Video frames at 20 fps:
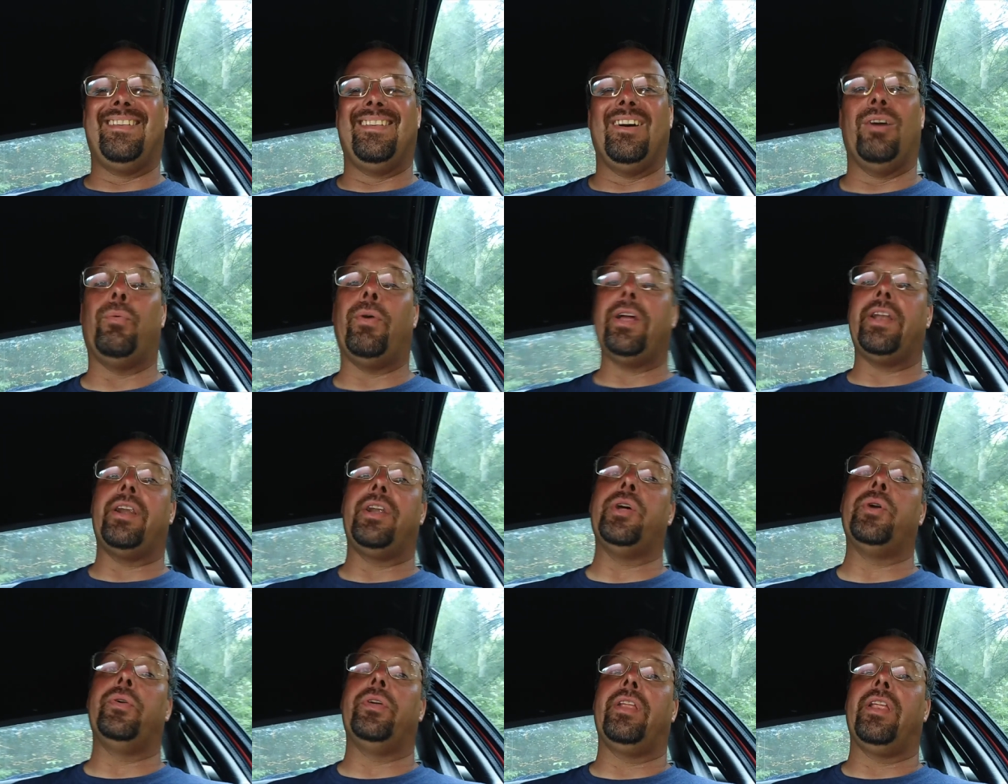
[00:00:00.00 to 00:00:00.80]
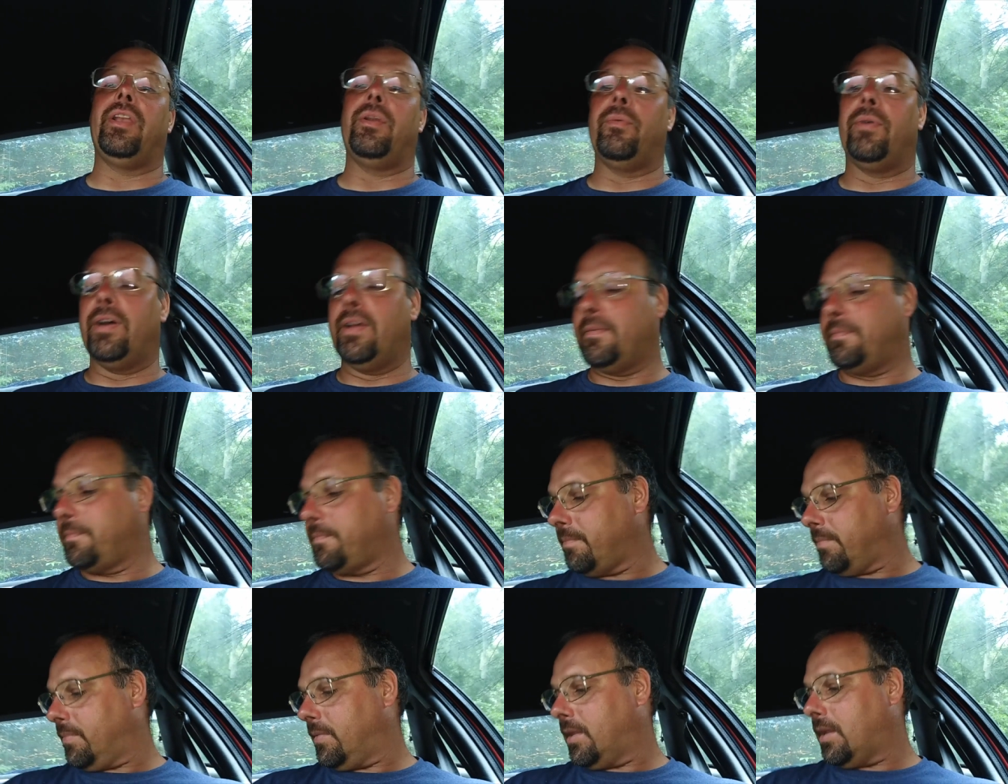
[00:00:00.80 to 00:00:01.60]
A way to do it anyway.
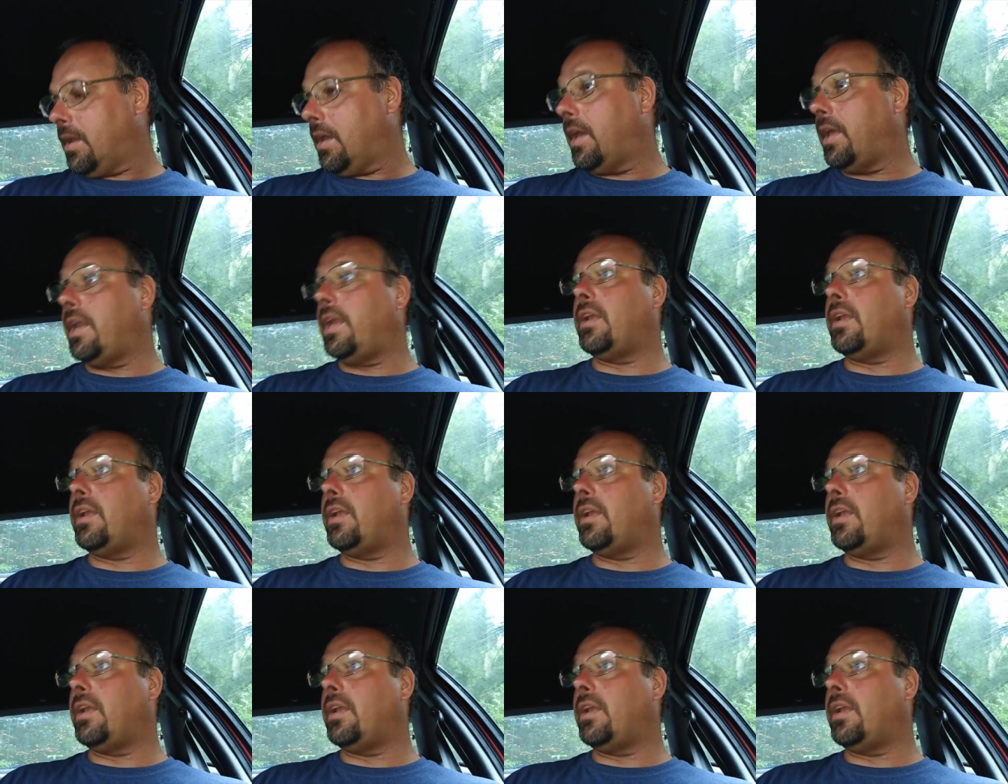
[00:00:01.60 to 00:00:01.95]
And